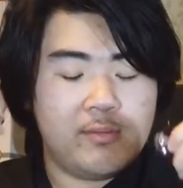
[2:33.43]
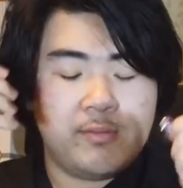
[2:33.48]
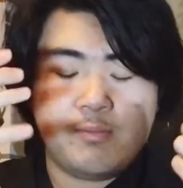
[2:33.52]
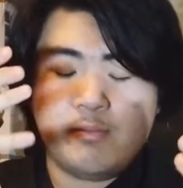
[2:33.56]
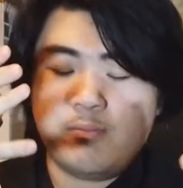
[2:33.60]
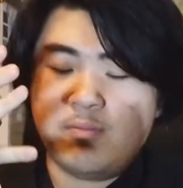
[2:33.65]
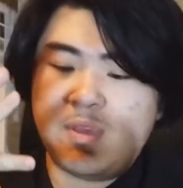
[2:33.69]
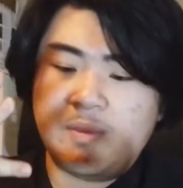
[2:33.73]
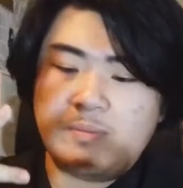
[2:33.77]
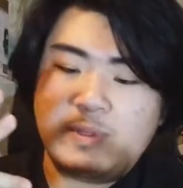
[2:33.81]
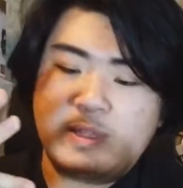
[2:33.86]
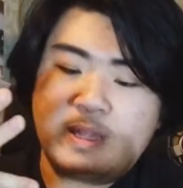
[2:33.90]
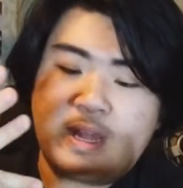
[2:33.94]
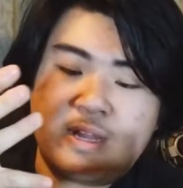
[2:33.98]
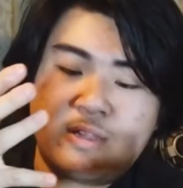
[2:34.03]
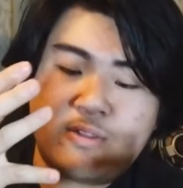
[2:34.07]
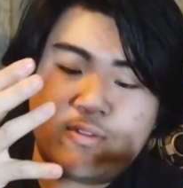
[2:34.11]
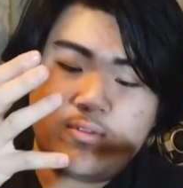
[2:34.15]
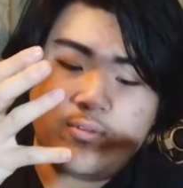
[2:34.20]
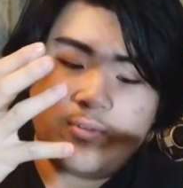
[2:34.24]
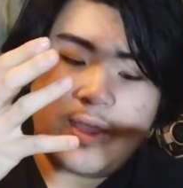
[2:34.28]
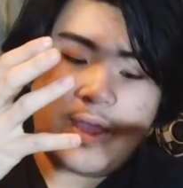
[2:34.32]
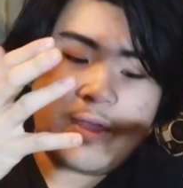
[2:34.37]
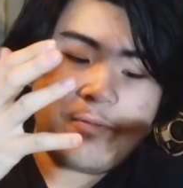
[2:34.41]
Maybe not
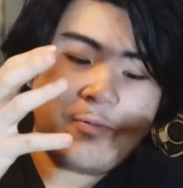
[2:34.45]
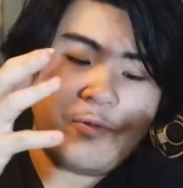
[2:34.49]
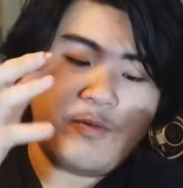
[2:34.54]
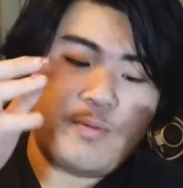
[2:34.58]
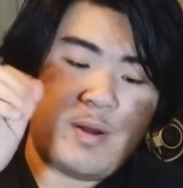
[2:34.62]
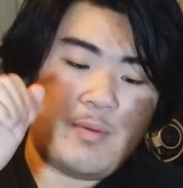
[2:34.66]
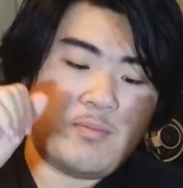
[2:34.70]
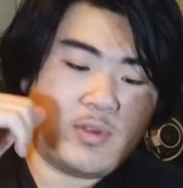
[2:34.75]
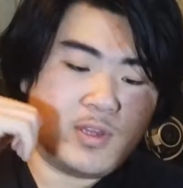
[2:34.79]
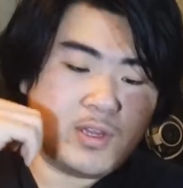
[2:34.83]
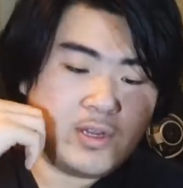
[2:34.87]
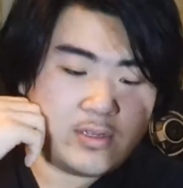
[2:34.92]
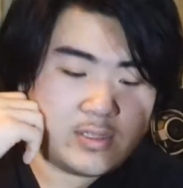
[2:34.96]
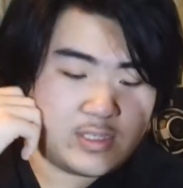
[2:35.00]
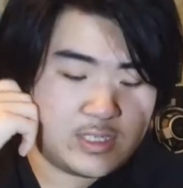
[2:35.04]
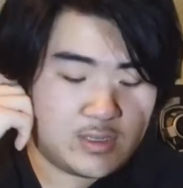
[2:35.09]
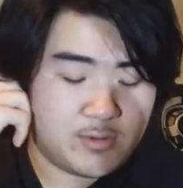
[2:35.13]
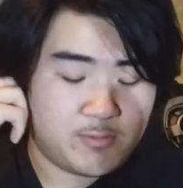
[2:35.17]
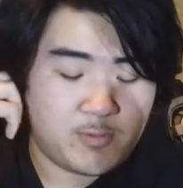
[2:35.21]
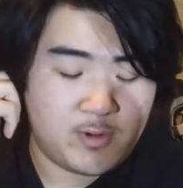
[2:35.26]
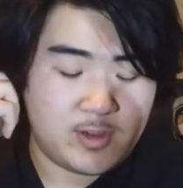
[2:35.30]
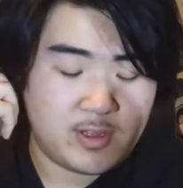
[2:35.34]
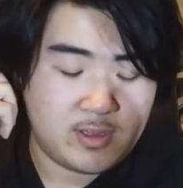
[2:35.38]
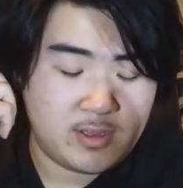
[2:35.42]
to everyone because
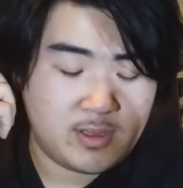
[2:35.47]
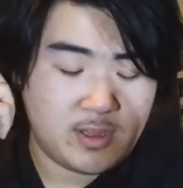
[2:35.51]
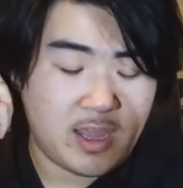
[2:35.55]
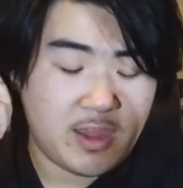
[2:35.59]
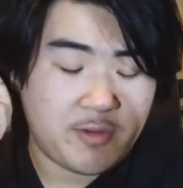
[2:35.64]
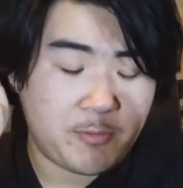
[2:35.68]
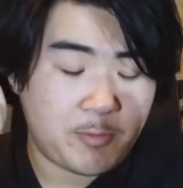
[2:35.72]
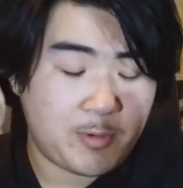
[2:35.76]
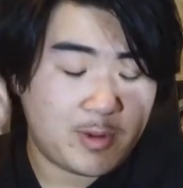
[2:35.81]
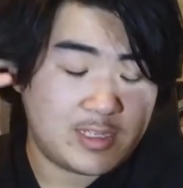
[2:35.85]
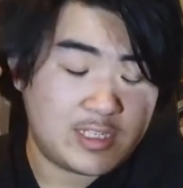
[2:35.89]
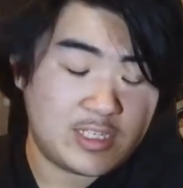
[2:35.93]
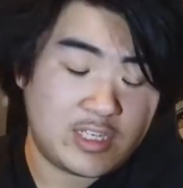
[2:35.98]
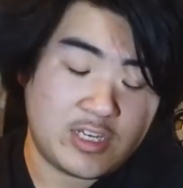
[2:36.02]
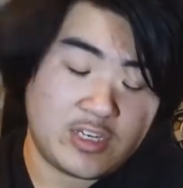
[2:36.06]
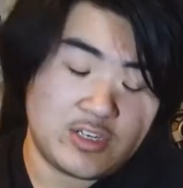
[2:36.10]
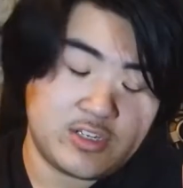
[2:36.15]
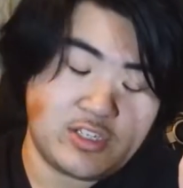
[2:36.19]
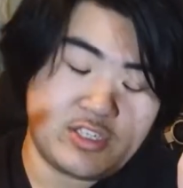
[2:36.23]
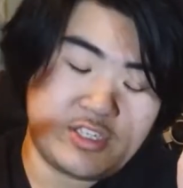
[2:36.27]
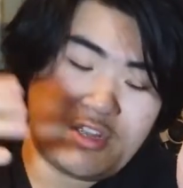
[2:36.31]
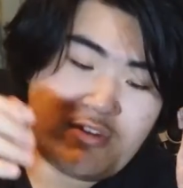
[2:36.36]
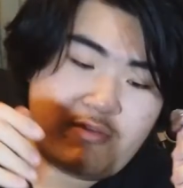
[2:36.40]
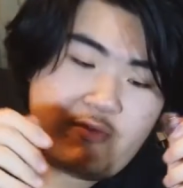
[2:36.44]
everyone's ear
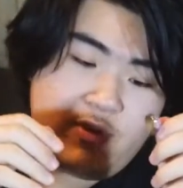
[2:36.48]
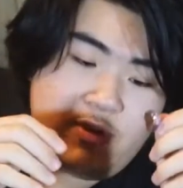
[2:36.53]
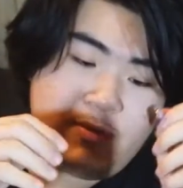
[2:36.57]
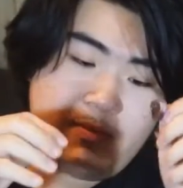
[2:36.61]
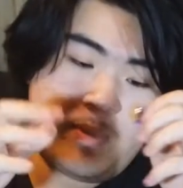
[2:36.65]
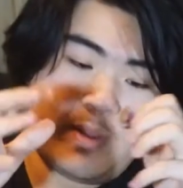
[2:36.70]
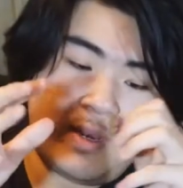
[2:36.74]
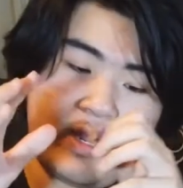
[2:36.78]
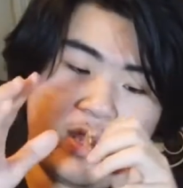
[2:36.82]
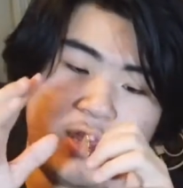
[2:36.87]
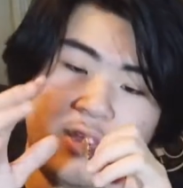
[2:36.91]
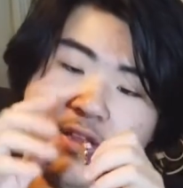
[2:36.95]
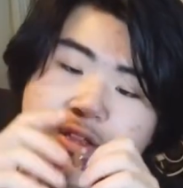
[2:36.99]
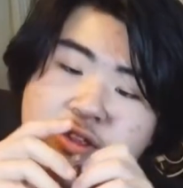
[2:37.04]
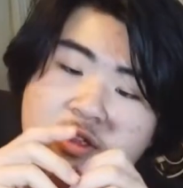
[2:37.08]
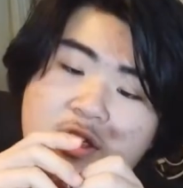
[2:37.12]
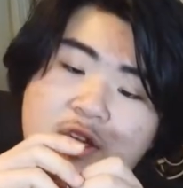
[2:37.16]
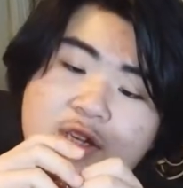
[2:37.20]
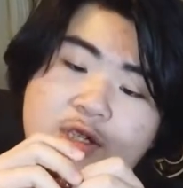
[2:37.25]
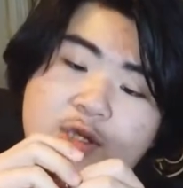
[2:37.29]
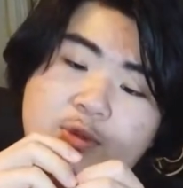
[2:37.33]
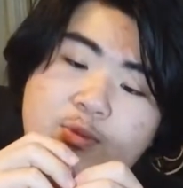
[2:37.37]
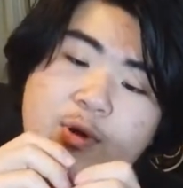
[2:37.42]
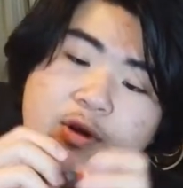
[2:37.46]
is different, but
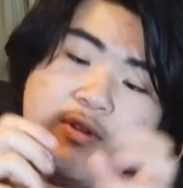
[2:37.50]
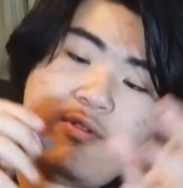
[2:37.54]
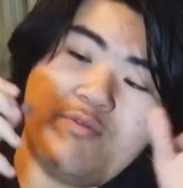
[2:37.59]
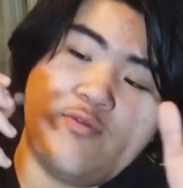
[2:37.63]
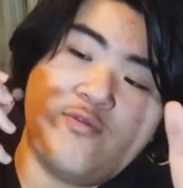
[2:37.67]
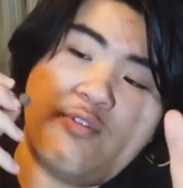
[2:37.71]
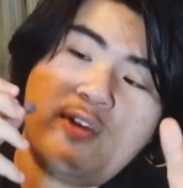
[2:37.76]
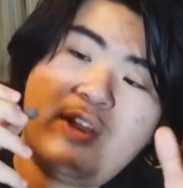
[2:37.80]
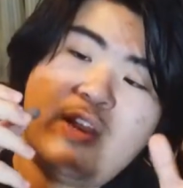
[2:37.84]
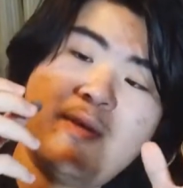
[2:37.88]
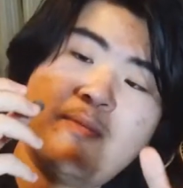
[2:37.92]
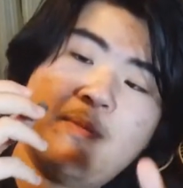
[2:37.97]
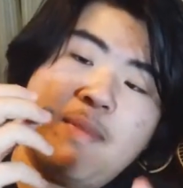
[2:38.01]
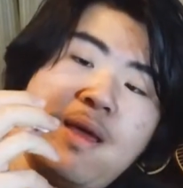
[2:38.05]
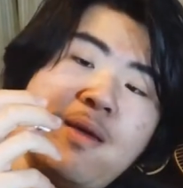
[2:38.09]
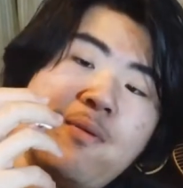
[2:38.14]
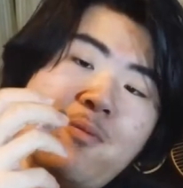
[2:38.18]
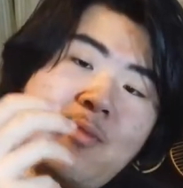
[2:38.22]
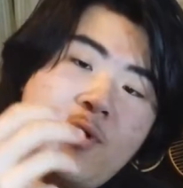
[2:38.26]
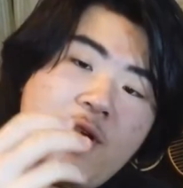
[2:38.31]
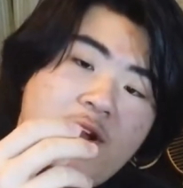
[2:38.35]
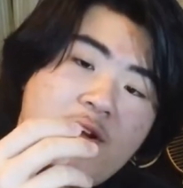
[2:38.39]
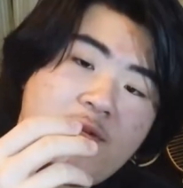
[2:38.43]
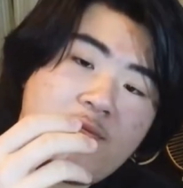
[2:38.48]
this one fit in my
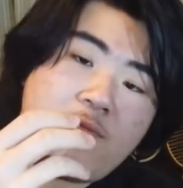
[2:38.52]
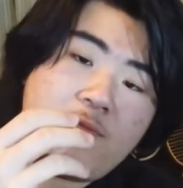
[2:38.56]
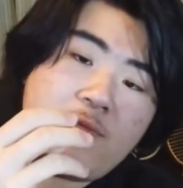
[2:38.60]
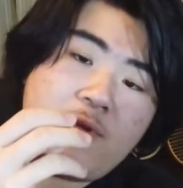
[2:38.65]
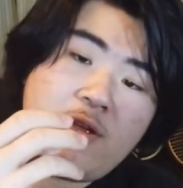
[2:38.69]
weird